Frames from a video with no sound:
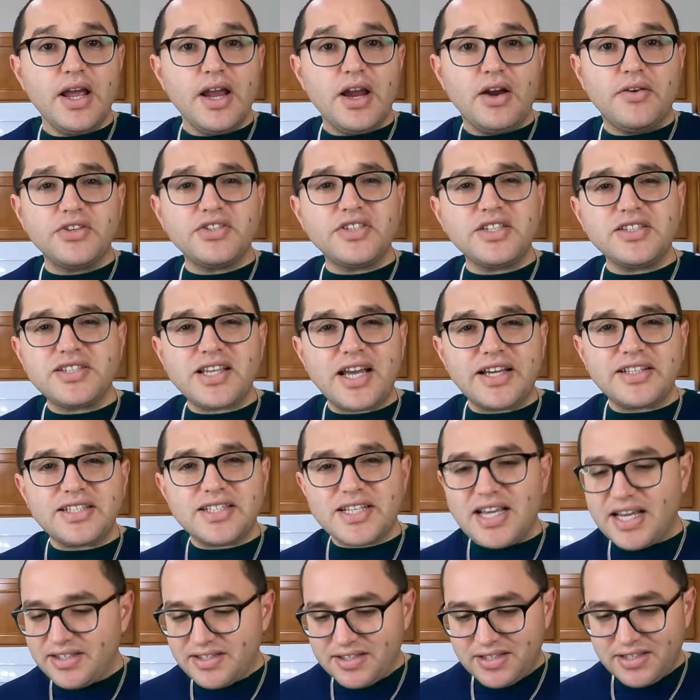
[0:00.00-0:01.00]
Ever since I
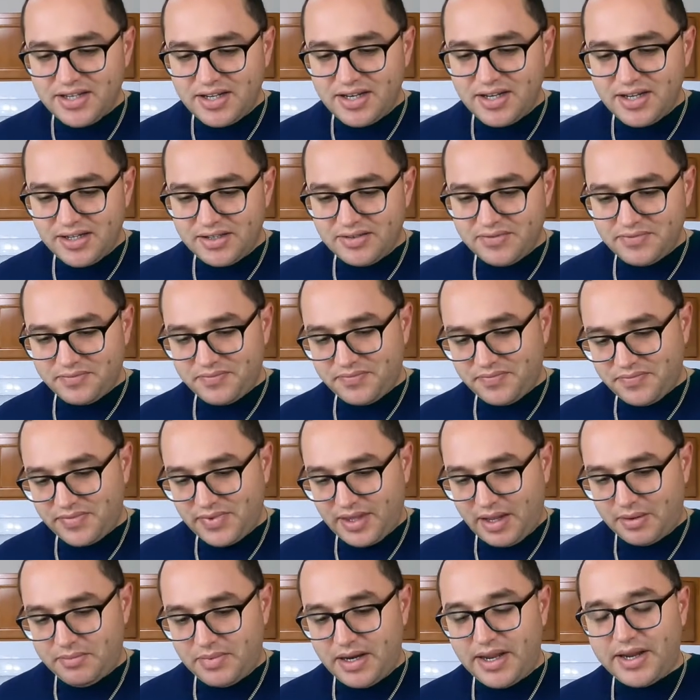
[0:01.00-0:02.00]
tasted it,
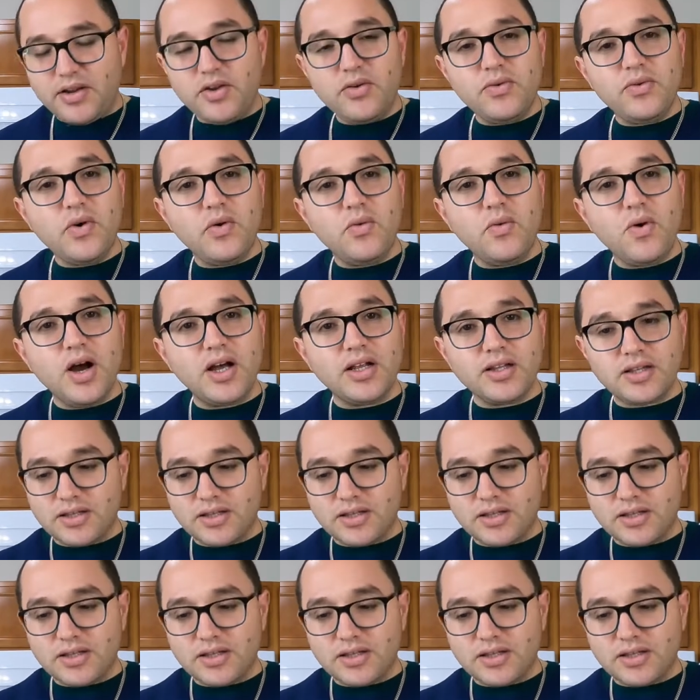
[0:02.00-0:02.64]
I'm like, you know what?